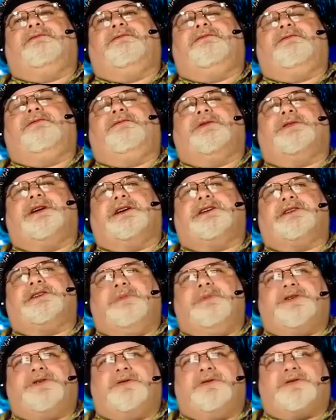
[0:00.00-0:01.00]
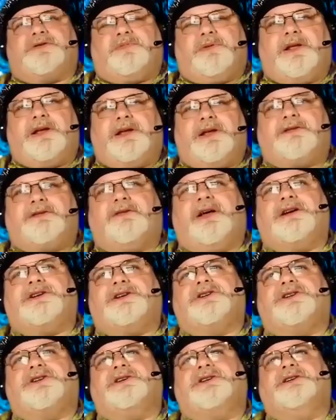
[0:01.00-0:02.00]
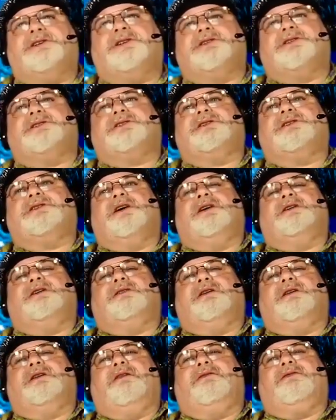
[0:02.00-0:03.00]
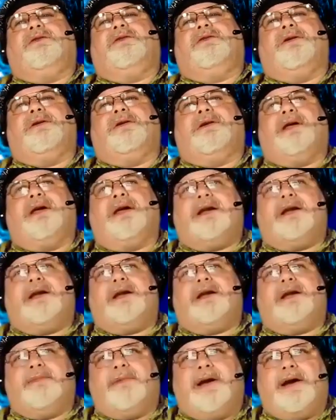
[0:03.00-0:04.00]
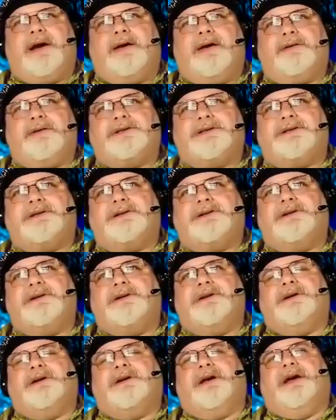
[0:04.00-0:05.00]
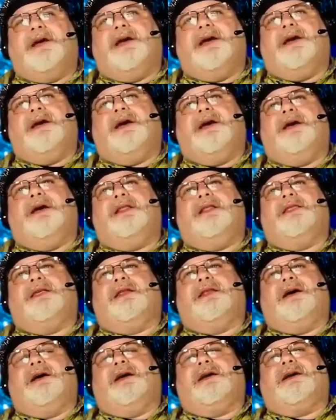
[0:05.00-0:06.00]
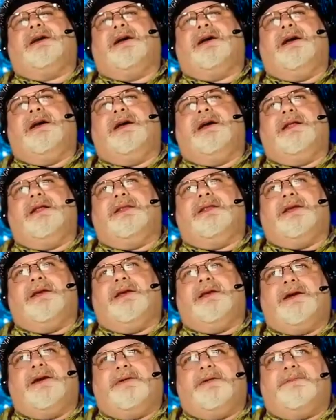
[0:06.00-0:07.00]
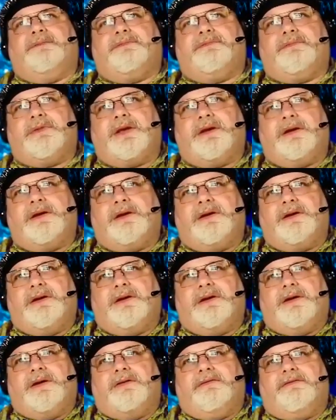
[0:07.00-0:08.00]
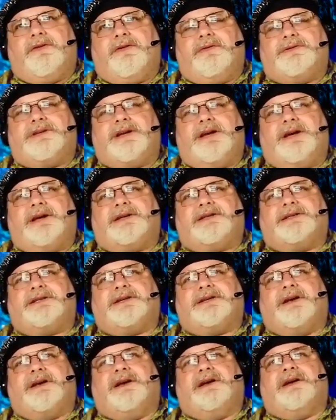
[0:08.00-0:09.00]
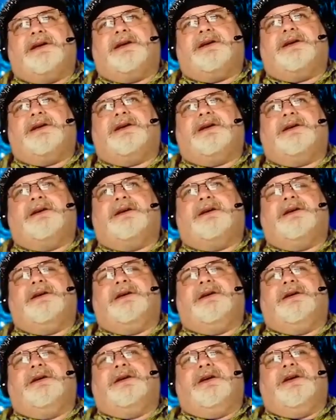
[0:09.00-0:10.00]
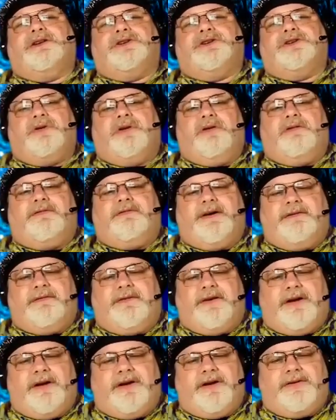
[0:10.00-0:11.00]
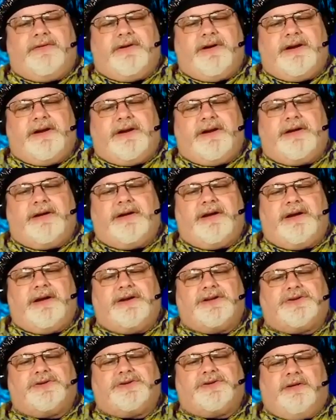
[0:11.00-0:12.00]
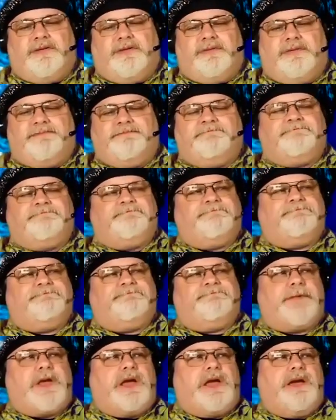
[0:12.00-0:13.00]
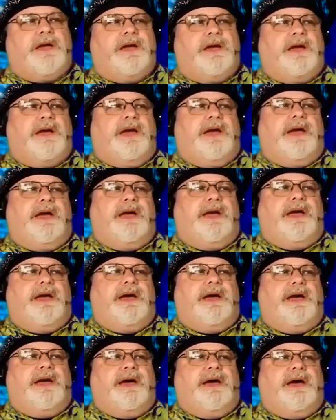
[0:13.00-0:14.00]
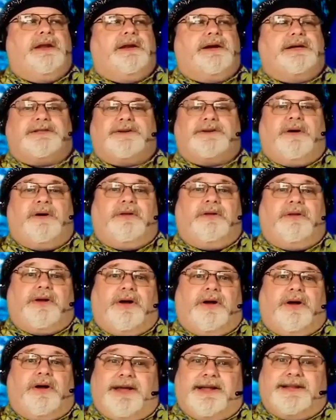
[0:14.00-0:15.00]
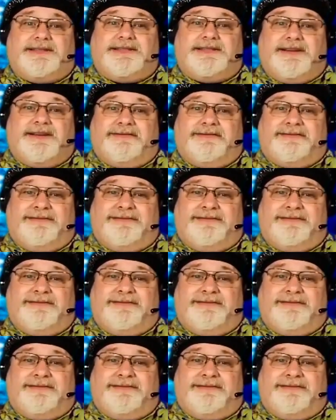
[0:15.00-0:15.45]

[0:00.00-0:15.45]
Phottix Mitros Plus flashes uh, for a Nikon mount, and the Nike and the uh, Phottix uh, Indra 500 uh, strobe. And I sold all that stuff.